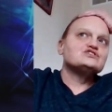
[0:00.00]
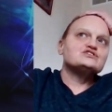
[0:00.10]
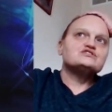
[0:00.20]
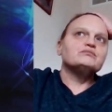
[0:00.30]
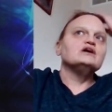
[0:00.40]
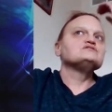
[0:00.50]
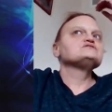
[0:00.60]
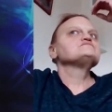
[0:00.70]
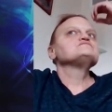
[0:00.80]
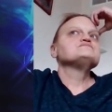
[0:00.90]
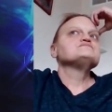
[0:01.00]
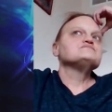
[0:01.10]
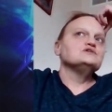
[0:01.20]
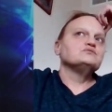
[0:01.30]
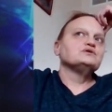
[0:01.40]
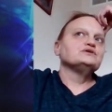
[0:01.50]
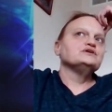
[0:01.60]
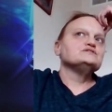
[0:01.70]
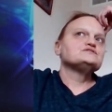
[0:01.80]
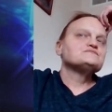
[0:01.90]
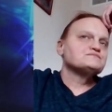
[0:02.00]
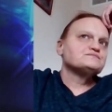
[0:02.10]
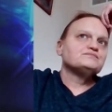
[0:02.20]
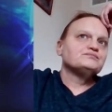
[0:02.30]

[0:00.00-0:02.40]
just a mess. It really is.